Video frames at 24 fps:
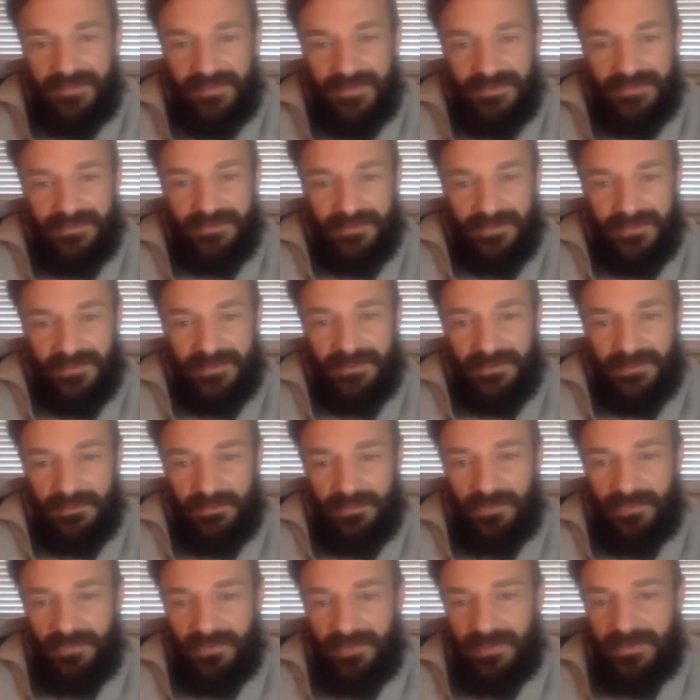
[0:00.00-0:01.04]
That's a really good
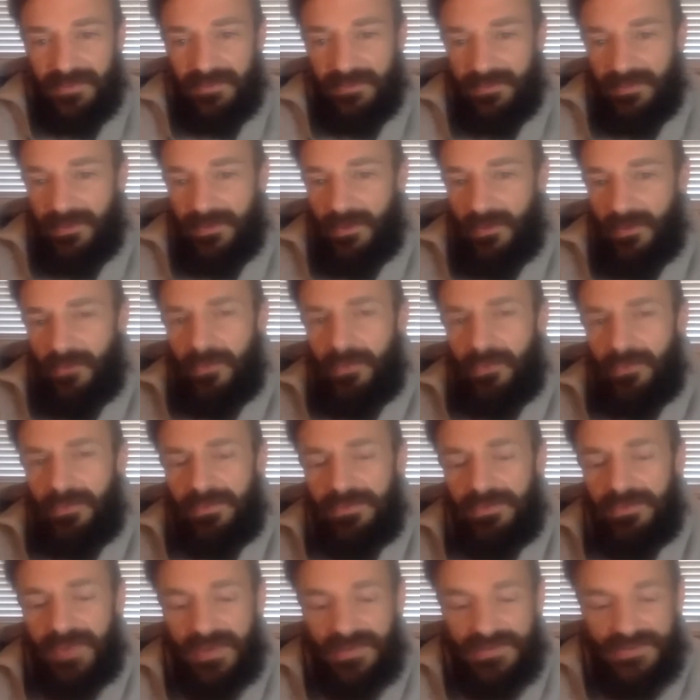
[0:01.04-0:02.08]
point. What would
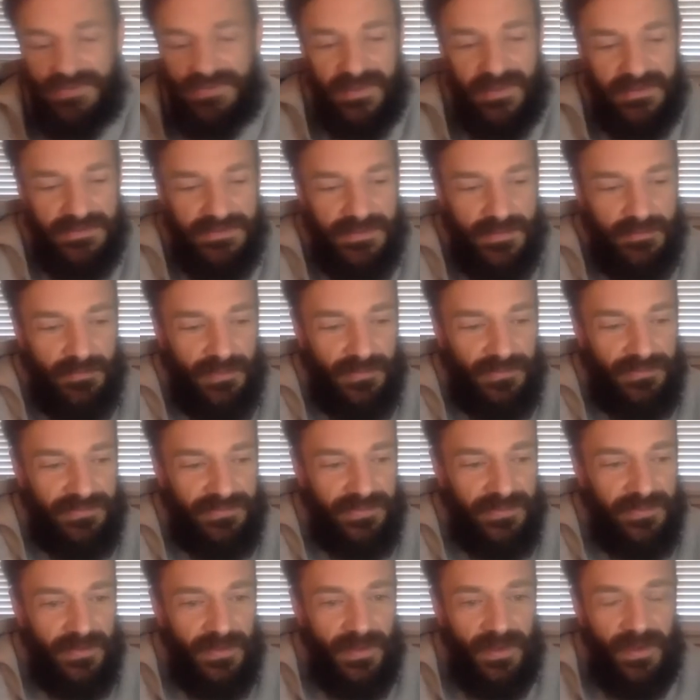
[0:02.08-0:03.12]
you guys think is the
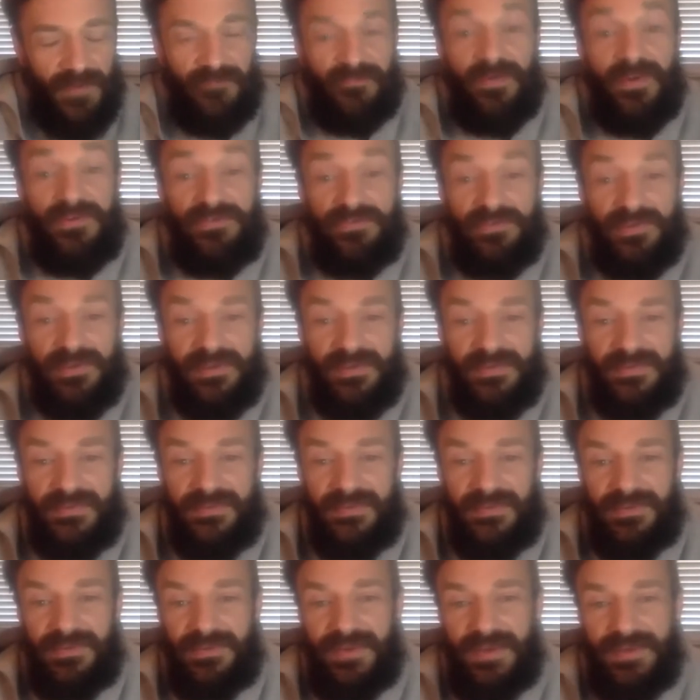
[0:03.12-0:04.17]
most frustrating thing
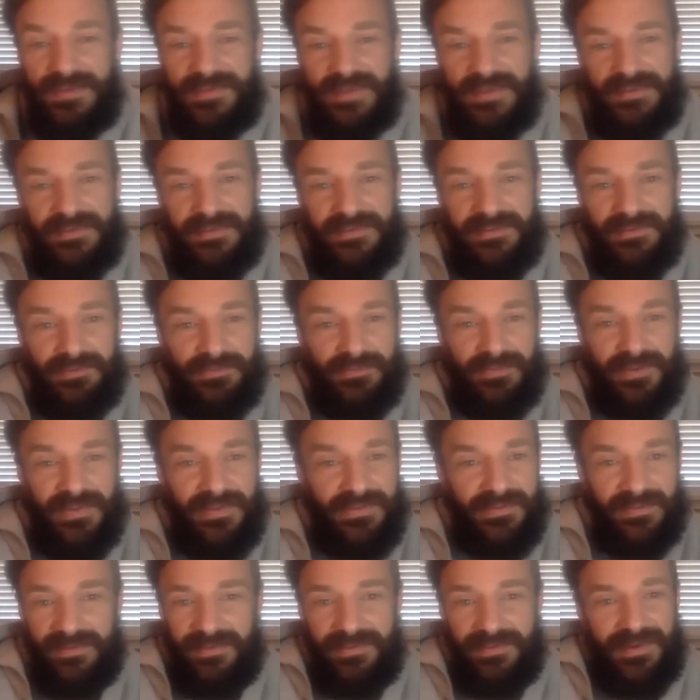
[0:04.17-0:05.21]
that you guys had to deal
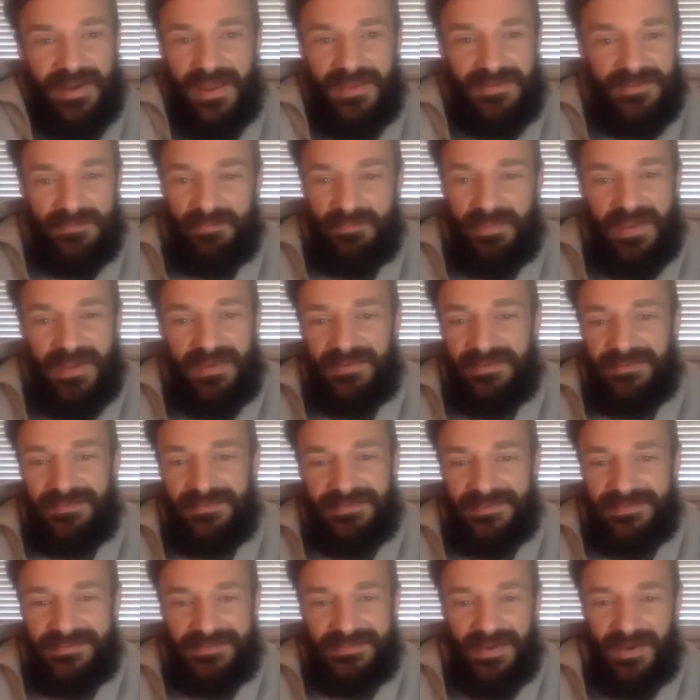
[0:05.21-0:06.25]
with, or has it been
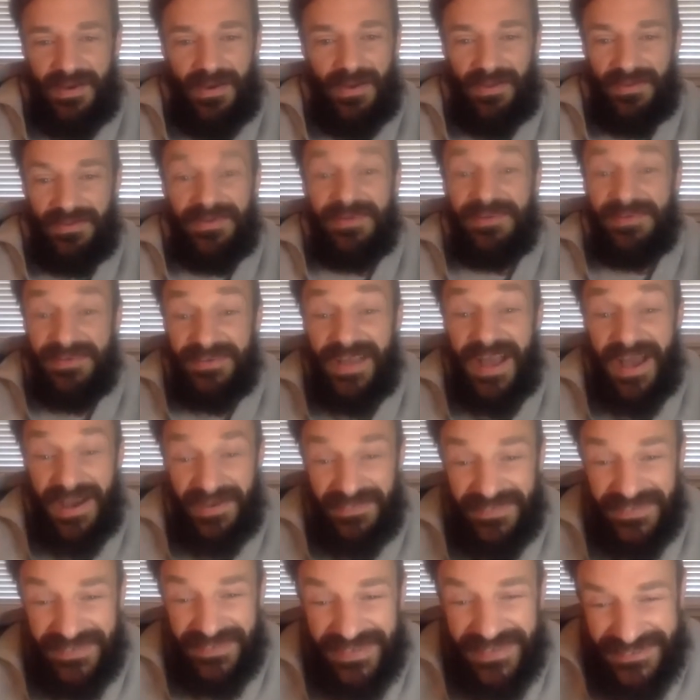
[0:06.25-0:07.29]
just all good? You got one?